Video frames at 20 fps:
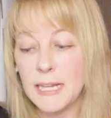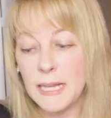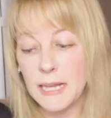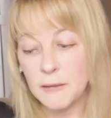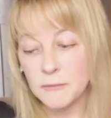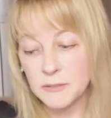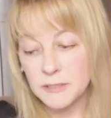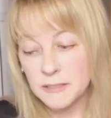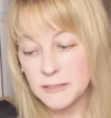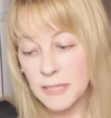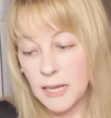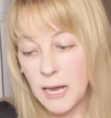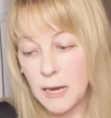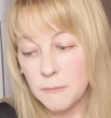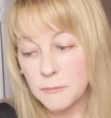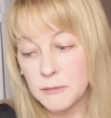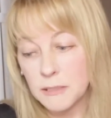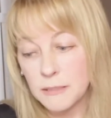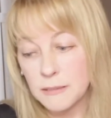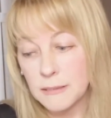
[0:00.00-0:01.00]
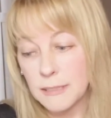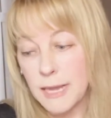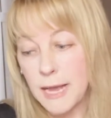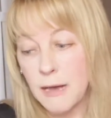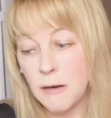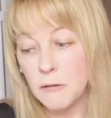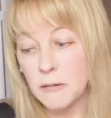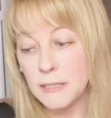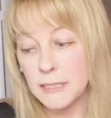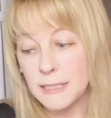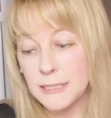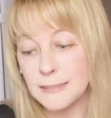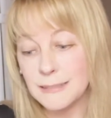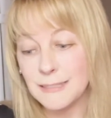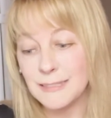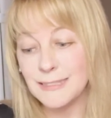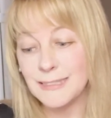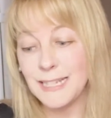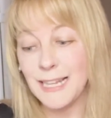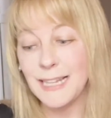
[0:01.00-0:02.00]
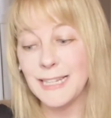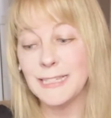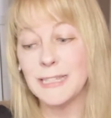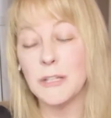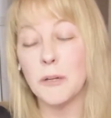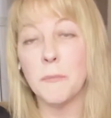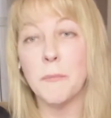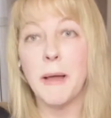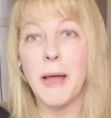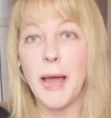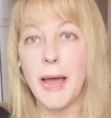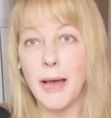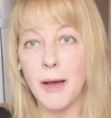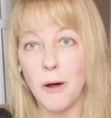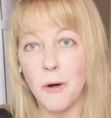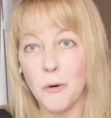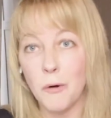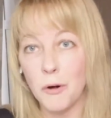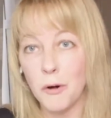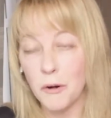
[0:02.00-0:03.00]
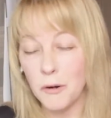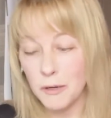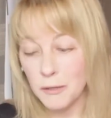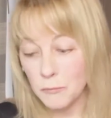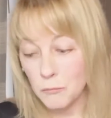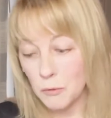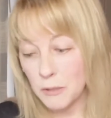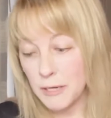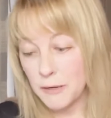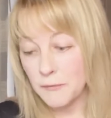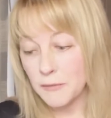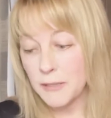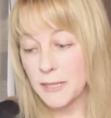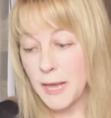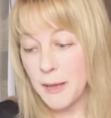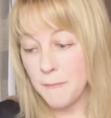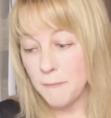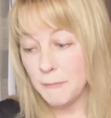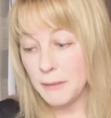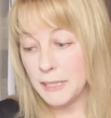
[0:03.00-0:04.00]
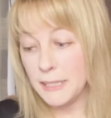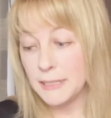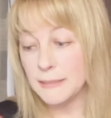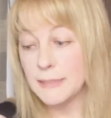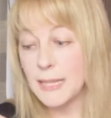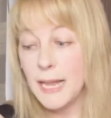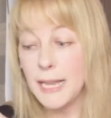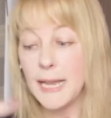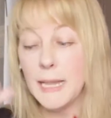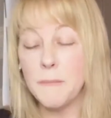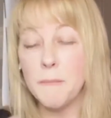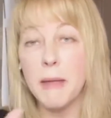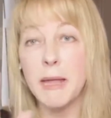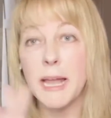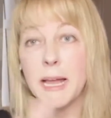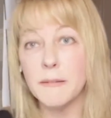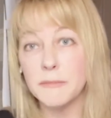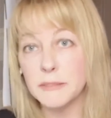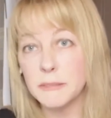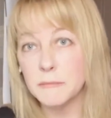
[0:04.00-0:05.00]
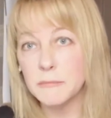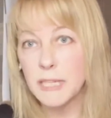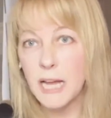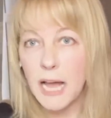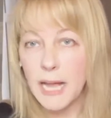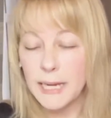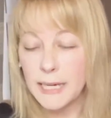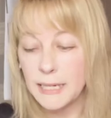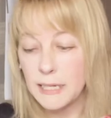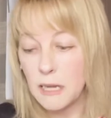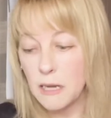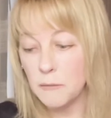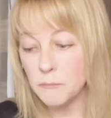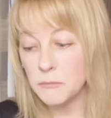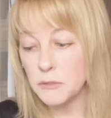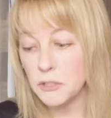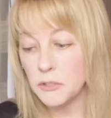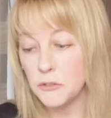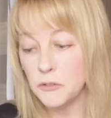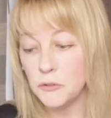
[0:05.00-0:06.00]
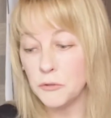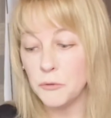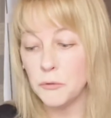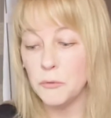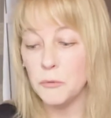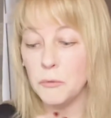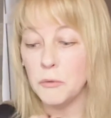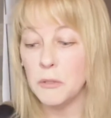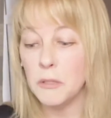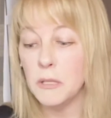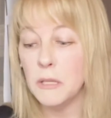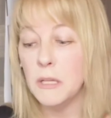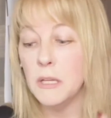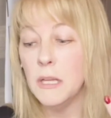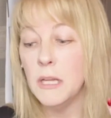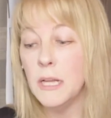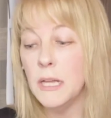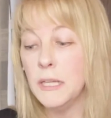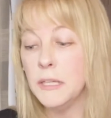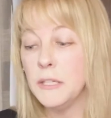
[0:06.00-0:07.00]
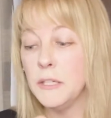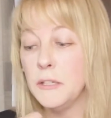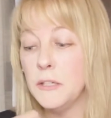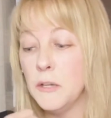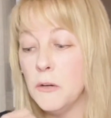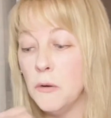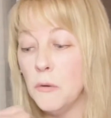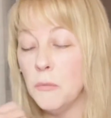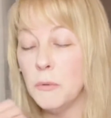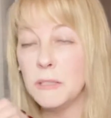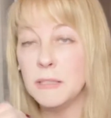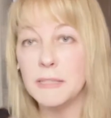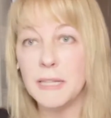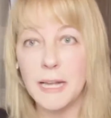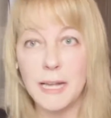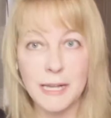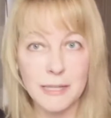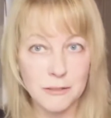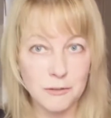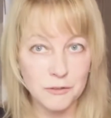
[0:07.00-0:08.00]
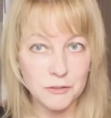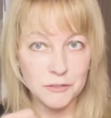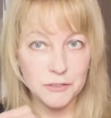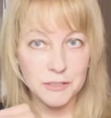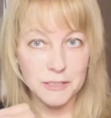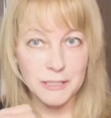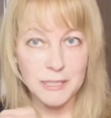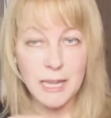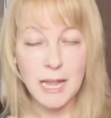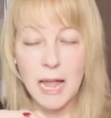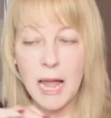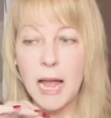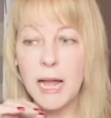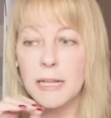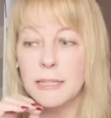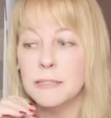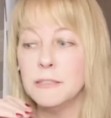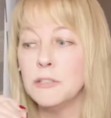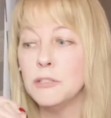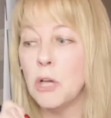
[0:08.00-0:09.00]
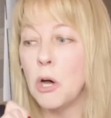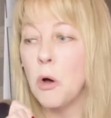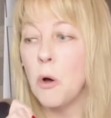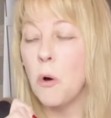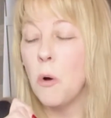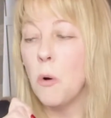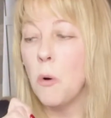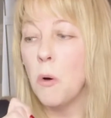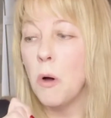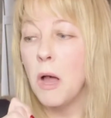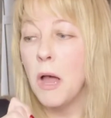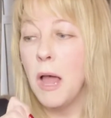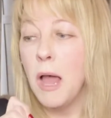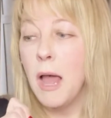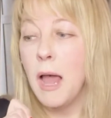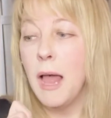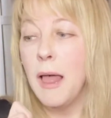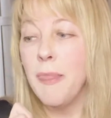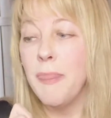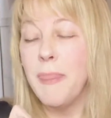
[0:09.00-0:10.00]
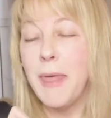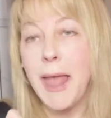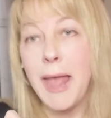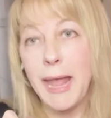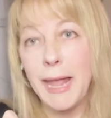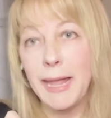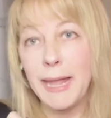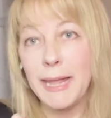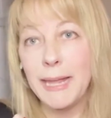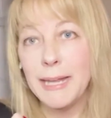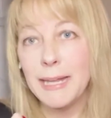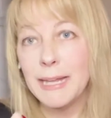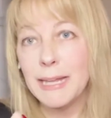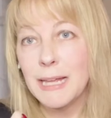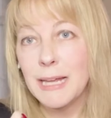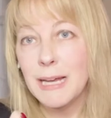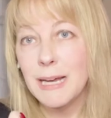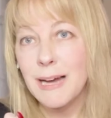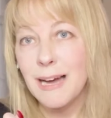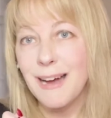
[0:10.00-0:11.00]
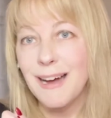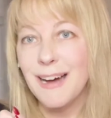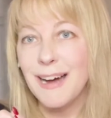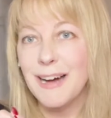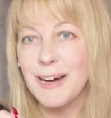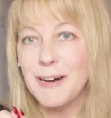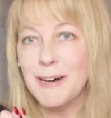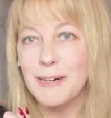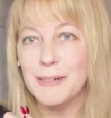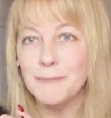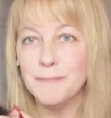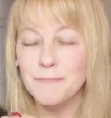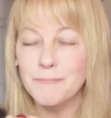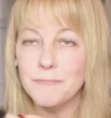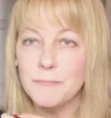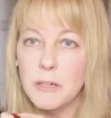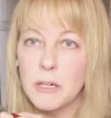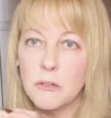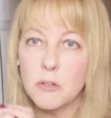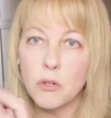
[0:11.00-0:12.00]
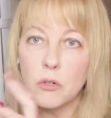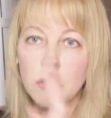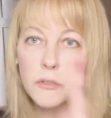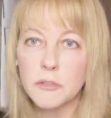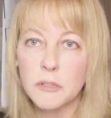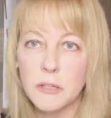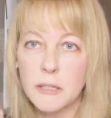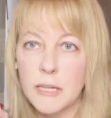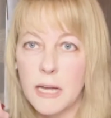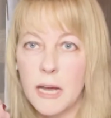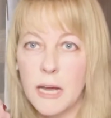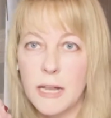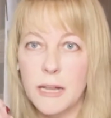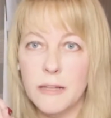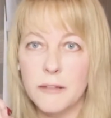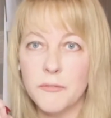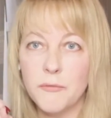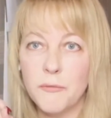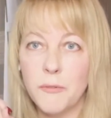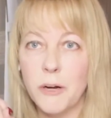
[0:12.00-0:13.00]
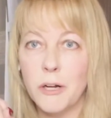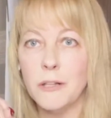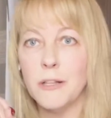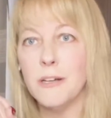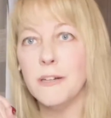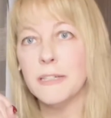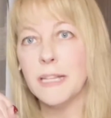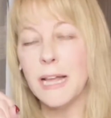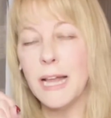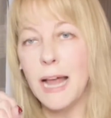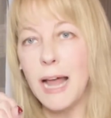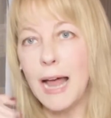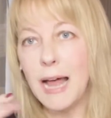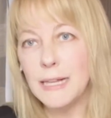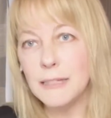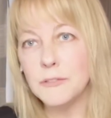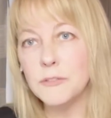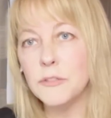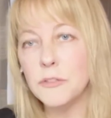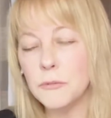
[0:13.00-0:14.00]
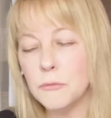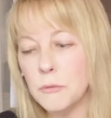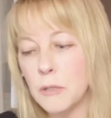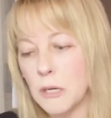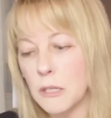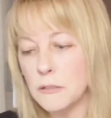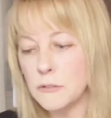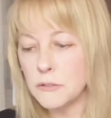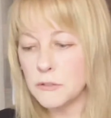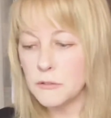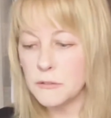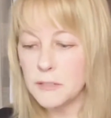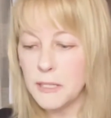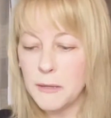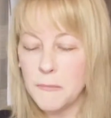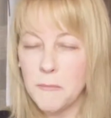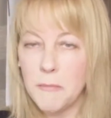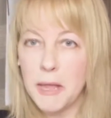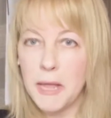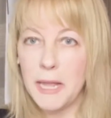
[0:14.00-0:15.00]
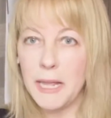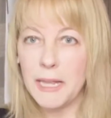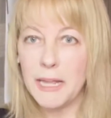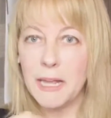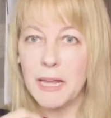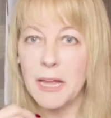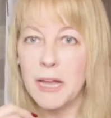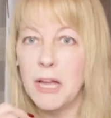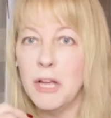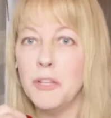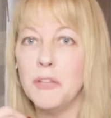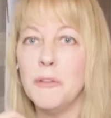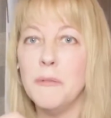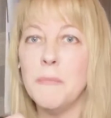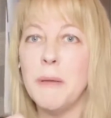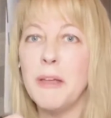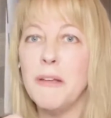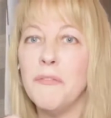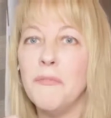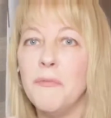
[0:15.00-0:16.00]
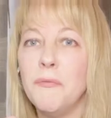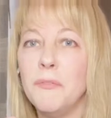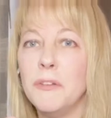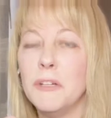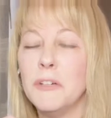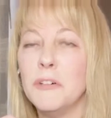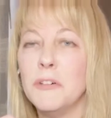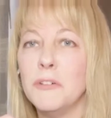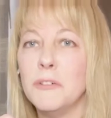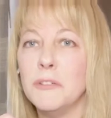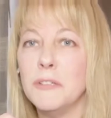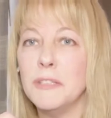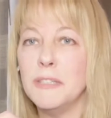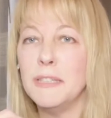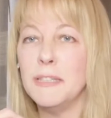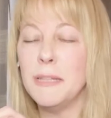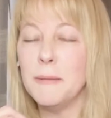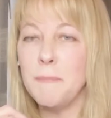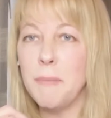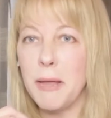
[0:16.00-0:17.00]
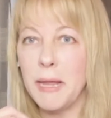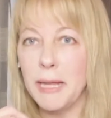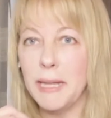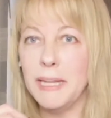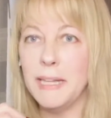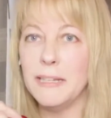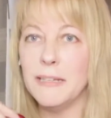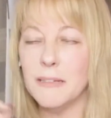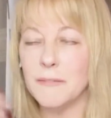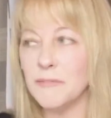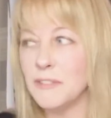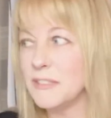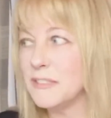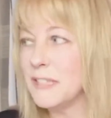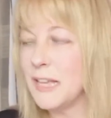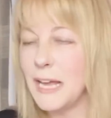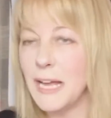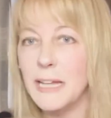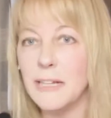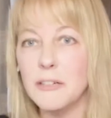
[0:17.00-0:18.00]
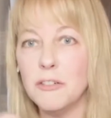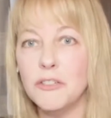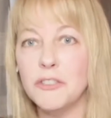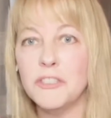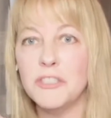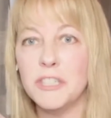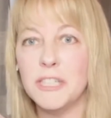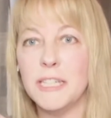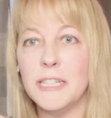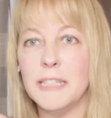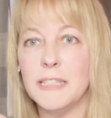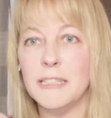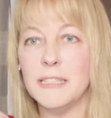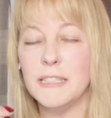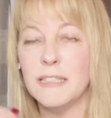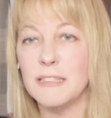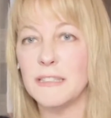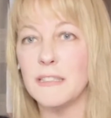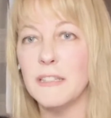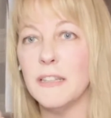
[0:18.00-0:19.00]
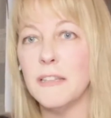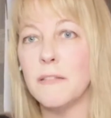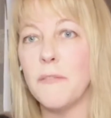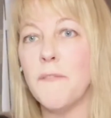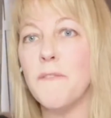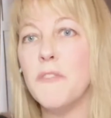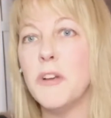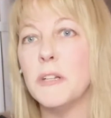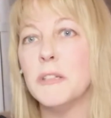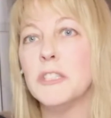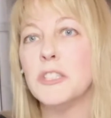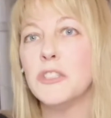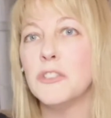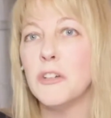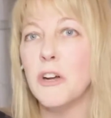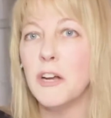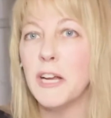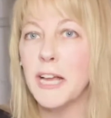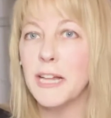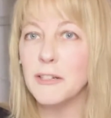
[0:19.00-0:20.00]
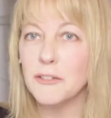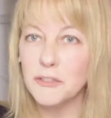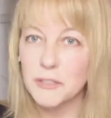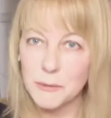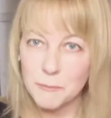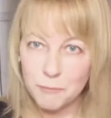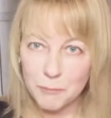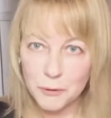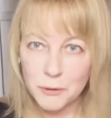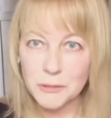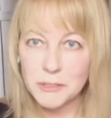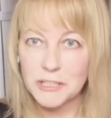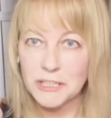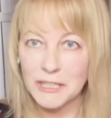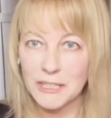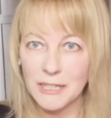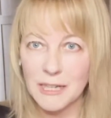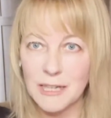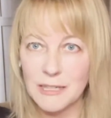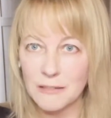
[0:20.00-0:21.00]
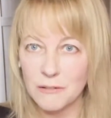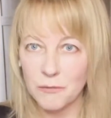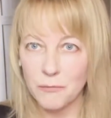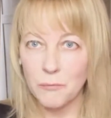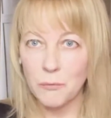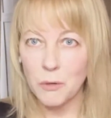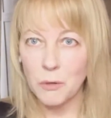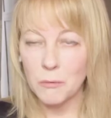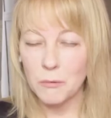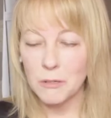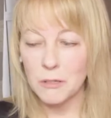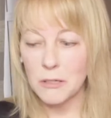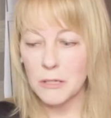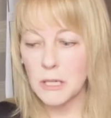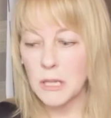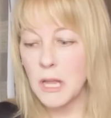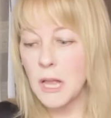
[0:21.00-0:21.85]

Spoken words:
have stopped allowing it to take their power, whatever that means. And they may have some tying up to do, with the energy. So they, of course, are not as far along as you are. So you may feel the pain of this energy. This is a very strong energy pushing us forward.